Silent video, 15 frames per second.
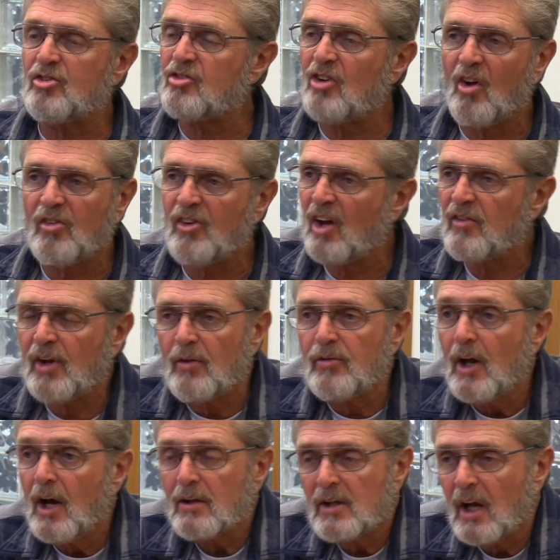There's still
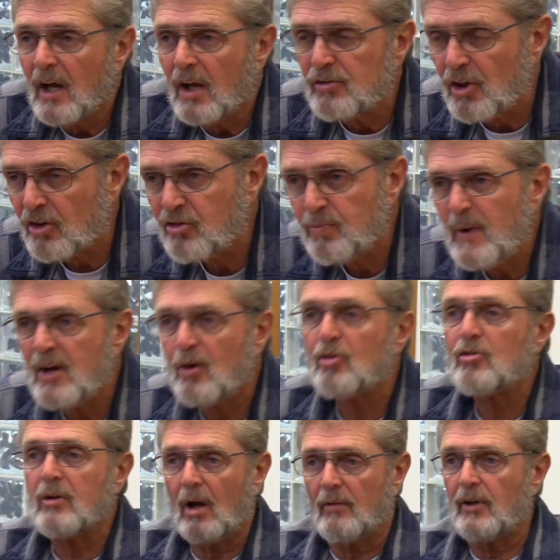the
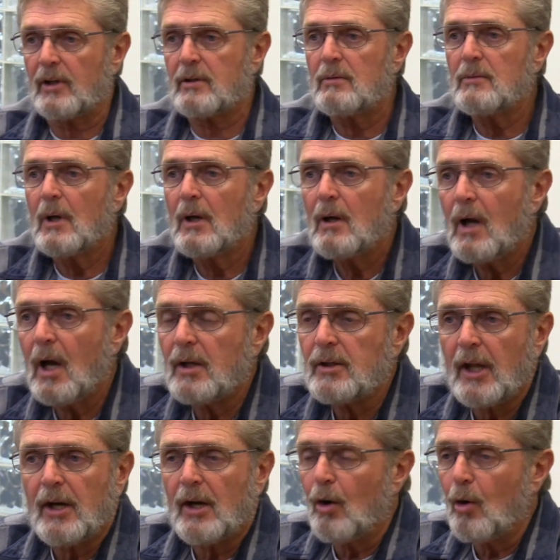speakers love it,
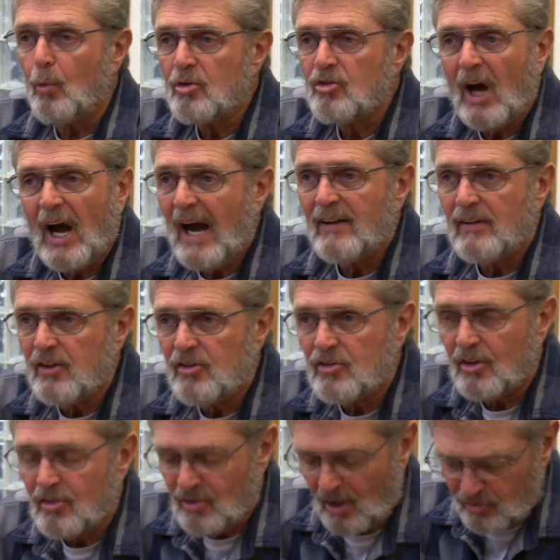and it was highly
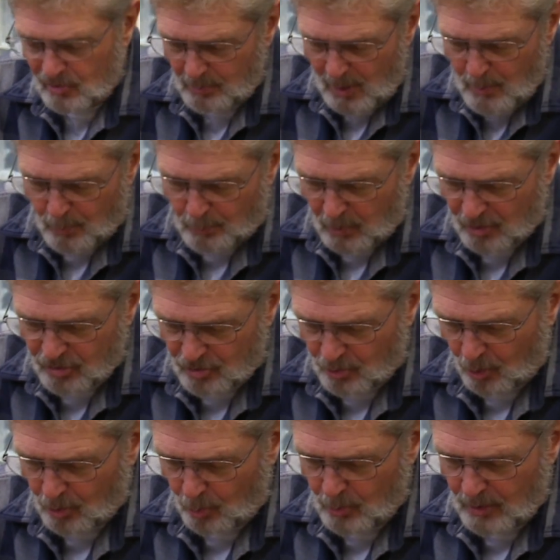successful. We
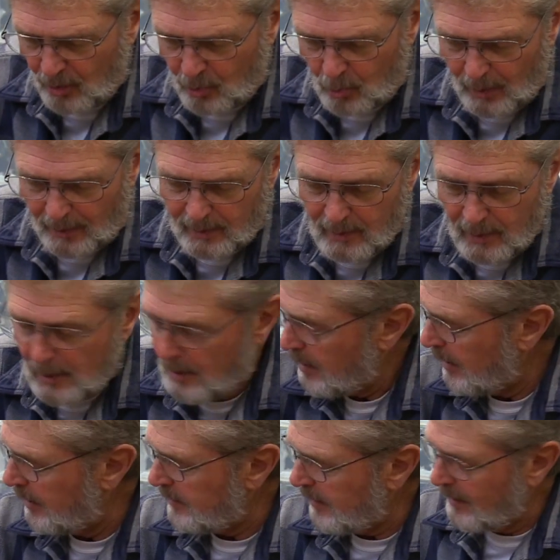brushstroke real quick,
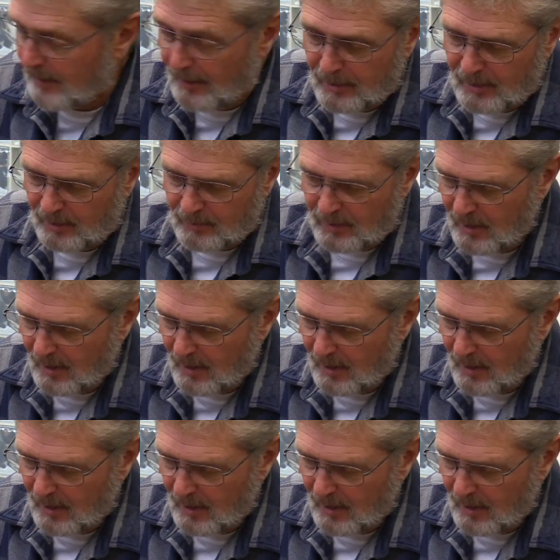and it.